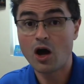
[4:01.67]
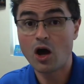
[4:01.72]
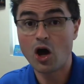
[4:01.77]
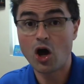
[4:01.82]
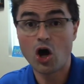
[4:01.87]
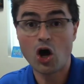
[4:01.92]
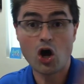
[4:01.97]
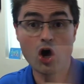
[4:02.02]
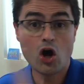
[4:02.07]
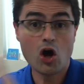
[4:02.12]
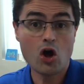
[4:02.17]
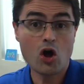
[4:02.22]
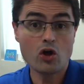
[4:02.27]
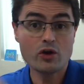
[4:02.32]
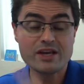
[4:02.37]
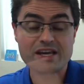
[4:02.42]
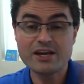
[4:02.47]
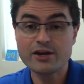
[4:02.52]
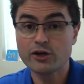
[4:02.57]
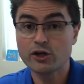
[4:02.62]
all
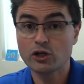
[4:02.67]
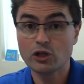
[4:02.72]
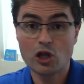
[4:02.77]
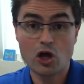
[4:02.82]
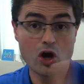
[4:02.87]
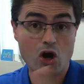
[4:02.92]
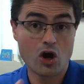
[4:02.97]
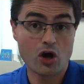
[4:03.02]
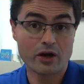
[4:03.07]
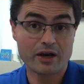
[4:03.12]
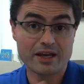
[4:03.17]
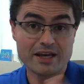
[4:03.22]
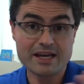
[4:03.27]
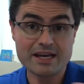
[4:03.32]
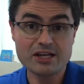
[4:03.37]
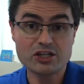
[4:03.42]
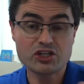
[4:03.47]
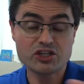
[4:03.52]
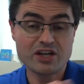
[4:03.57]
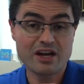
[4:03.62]
year long,
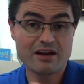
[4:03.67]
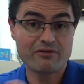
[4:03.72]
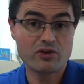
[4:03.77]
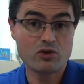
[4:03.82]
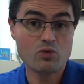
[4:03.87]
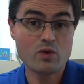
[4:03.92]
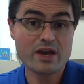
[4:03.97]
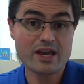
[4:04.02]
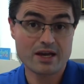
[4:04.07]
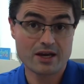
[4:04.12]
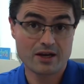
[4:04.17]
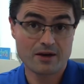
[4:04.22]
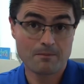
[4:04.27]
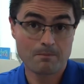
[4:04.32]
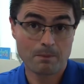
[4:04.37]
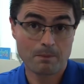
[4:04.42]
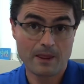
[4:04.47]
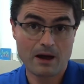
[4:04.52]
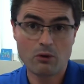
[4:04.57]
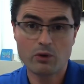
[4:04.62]
each and every week.
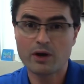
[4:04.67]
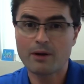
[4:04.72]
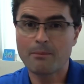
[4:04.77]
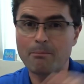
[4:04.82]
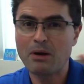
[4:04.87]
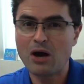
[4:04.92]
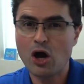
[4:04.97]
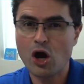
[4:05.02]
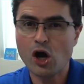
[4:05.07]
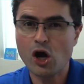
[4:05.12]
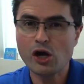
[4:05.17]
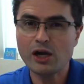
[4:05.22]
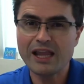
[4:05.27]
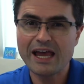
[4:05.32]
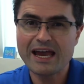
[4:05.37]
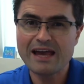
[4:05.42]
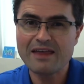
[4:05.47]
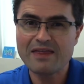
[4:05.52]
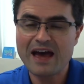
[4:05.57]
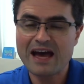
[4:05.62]
I want to
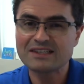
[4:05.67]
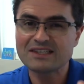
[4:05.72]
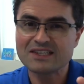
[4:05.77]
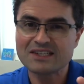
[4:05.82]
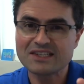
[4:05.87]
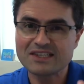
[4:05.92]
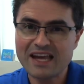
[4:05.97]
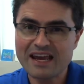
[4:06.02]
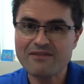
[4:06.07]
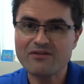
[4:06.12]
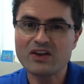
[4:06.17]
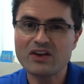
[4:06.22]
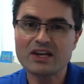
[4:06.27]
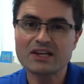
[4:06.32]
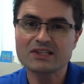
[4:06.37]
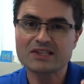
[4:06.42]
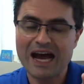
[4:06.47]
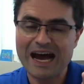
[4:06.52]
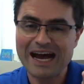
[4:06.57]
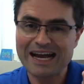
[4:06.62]
parlay that
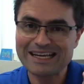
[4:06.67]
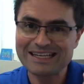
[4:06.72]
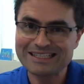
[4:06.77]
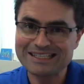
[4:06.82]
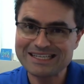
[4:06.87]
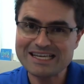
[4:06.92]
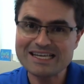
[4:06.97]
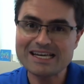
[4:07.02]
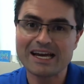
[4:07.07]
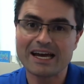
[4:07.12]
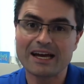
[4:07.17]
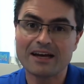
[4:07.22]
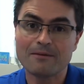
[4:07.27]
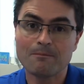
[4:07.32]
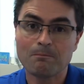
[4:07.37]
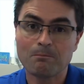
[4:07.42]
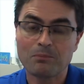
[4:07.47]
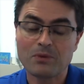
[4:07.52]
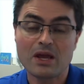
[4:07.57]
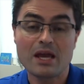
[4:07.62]
savings idea
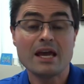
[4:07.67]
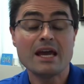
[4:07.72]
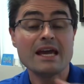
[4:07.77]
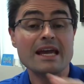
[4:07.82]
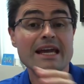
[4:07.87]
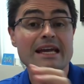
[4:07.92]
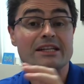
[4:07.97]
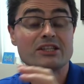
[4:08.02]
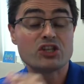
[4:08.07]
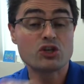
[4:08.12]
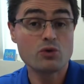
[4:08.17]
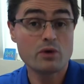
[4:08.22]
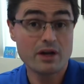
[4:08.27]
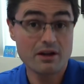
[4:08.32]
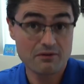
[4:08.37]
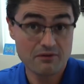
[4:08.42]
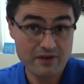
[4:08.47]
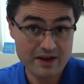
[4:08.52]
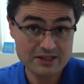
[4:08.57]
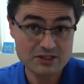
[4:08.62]
into an
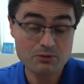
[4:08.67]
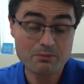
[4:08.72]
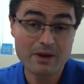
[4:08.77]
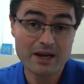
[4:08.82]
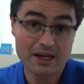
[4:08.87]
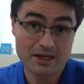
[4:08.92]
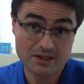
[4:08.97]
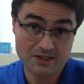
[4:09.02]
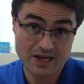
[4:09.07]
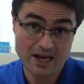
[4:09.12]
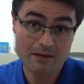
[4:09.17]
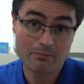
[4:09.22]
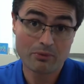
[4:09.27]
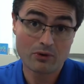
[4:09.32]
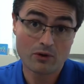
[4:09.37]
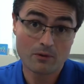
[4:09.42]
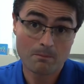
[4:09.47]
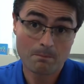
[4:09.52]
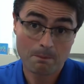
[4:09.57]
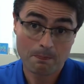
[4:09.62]
investment
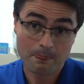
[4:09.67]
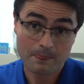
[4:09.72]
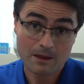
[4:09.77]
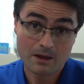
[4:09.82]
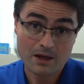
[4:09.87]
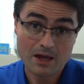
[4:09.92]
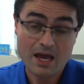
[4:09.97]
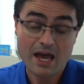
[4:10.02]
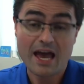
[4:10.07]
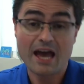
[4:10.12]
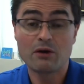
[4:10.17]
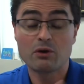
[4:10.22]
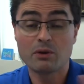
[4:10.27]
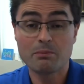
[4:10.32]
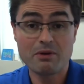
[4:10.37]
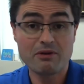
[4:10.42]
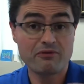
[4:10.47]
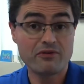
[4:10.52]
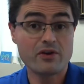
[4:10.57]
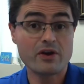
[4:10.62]
example. I
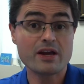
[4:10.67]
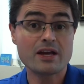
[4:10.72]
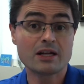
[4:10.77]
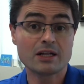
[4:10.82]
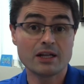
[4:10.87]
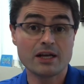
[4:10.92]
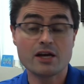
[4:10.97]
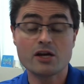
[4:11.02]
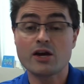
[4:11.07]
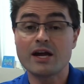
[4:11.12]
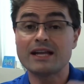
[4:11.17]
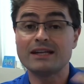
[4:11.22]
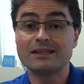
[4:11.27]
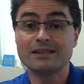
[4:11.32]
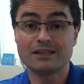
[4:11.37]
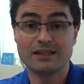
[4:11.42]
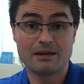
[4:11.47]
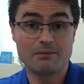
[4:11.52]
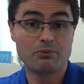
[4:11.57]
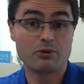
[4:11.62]
want to be very clear and
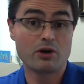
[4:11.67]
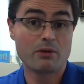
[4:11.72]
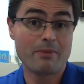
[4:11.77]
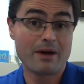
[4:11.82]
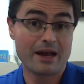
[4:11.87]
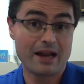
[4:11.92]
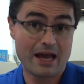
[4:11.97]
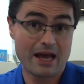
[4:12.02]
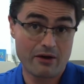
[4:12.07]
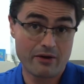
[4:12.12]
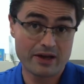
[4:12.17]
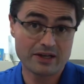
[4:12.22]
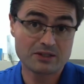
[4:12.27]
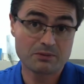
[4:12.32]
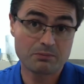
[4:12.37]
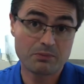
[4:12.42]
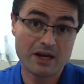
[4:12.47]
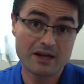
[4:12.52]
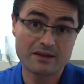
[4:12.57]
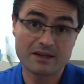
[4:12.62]
deliberate about how I
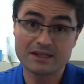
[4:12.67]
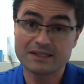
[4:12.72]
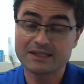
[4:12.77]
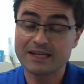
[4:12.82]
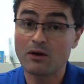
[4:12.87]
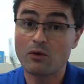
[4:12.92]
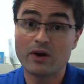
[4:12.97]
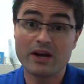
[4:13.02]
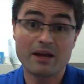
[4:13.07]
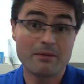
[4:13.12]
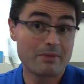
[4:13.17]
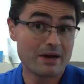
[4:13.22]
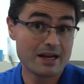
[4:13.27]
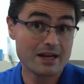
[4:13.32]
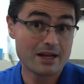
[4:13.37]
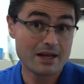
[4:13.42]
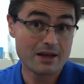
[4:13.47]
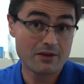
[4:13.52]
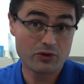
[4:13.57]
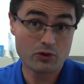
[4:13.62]
explain this. I don't want anybody
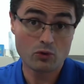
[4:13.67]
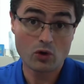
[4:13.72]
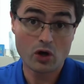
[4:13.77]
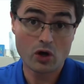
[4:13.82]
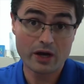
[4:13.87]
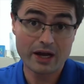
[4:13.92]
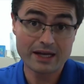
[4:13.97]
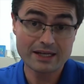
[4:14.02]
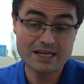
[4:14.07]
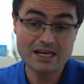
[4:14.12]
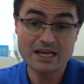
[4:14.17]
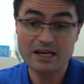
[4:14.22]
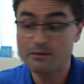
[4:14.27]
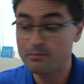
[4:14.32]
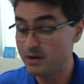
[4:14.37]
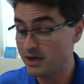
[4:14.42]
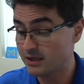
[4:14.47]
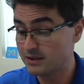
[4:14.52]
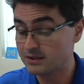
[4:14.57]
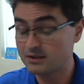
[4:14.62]
to get the wrong idea
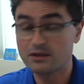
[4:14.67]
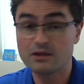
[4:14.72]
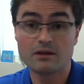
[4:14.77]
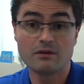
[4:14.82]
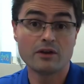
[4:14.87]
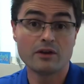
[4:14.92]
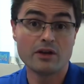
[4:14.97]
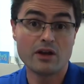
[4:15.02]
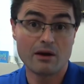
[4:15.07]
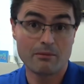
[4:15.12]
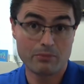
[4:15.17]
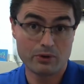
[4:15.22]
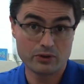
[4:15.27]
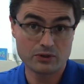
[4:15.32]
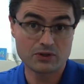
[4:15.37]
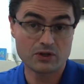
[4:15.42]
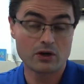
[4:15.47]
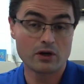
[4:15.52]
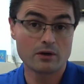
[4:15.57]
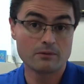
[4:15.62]
because the
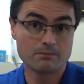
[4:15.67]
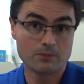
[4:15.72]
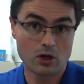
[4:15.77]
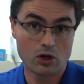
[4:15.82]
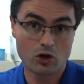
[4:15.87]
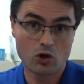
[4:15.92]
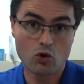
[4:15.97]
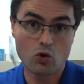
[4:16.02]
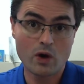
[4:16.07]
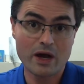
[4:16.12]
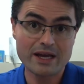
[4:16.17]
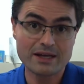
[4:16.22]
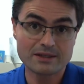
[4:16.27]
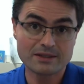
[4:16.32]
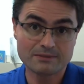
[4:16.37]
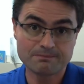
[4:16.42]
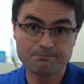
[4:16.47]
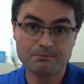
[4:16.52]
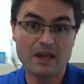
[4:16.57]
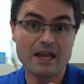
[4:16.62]
numbers are
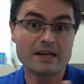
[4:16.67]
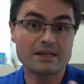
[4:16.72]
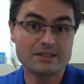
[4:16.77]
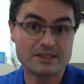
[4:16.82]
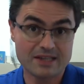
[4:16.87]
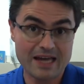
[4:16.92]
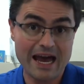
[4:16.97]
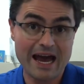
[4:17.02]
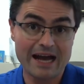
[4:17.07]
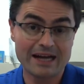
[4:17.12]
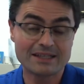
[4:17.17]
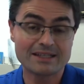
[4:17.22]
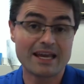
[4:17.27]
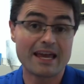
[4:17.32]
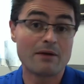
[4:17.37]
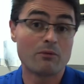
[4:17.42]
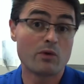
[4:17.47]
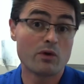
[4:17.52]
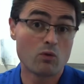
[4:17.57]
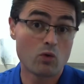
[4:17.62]
quite exact
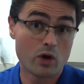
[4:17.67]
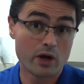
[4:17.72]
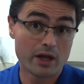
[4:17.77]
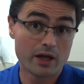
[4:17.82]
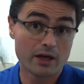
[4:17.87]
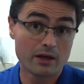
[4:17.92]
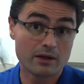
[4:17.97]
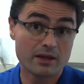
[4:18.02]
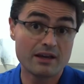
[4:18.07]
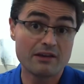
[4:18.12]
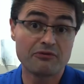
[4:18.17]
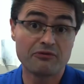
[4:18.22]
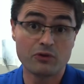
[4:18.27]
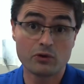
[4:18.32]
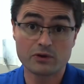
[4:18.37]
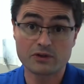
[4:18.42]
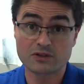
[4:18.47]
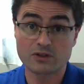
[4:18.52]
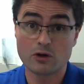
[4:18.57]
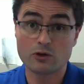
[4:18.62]
and we want to give full
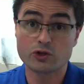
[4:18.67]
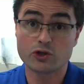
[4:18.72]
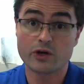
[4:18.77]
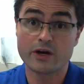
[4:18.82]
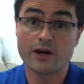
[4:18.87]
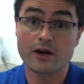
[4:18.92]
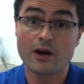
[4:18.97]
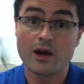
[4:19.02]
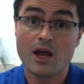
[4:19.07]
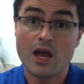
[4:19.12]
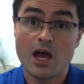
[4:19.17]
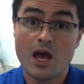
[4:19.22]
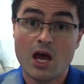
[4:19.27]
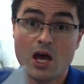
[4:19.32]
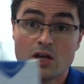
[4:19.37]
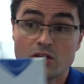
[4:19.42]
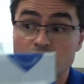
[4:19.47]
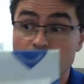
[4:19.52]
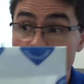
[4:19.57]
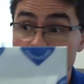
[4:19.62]
disclosure here.
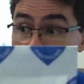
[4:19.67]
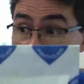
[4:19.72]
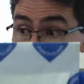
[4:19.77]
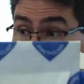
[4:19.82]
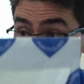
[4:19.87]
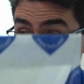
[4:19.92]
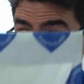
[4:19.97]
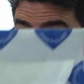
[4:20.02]
So